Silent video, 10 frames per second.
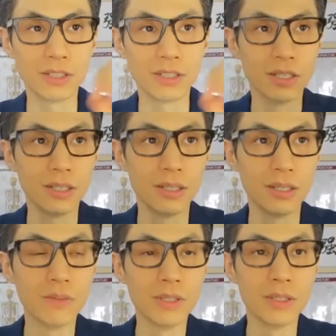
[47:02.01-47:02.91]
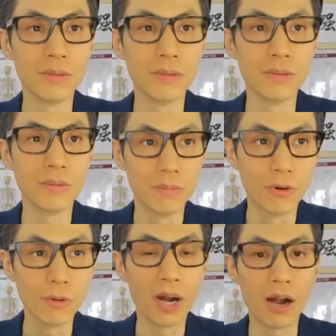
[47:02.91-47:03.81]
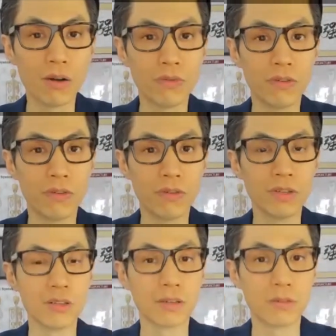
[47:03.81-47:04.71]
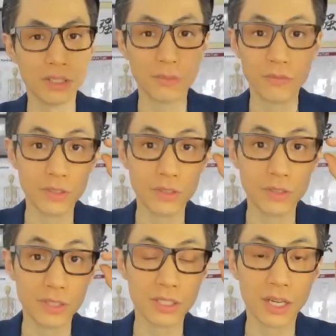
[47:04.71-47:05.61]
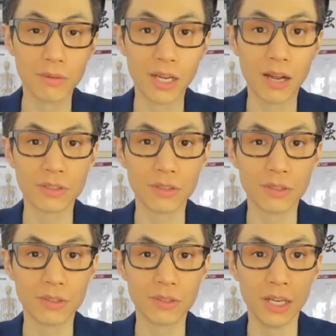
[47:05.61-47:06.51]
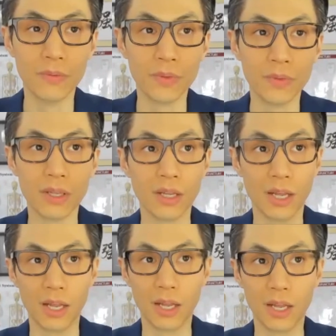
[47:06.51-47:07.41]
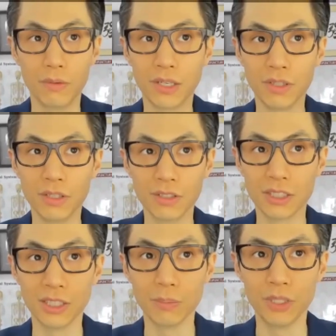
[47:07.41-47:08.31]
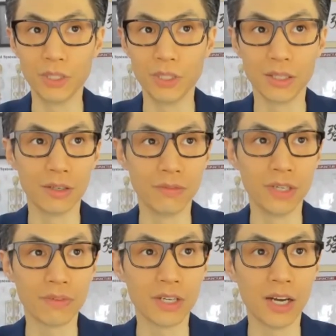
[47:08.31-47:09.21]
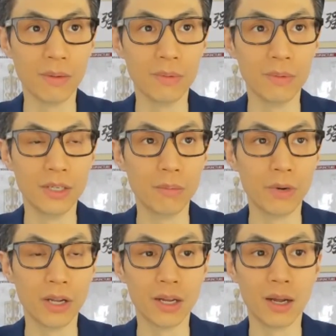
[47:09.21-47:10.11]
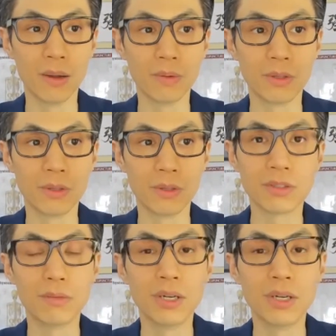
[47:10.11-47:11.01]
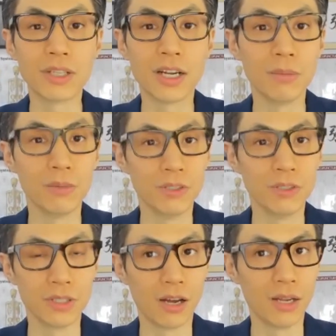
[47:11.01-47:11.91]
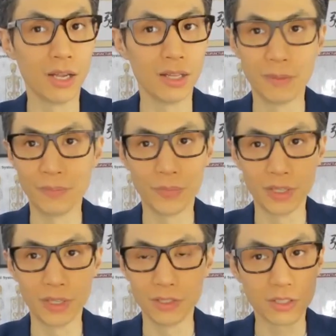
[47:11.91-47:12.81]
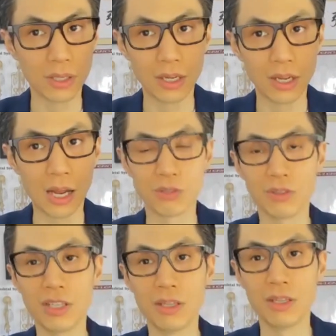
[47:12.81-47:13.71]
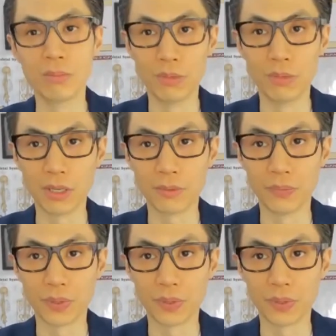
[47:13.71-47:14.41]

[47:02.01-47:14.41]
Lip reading: They're even more powerful than all the quantum frequencies that we have to date. And we'll give you a little sneak peek later if you have time. But those are the ones that I'm using now, and they just absolutely mind-blowing.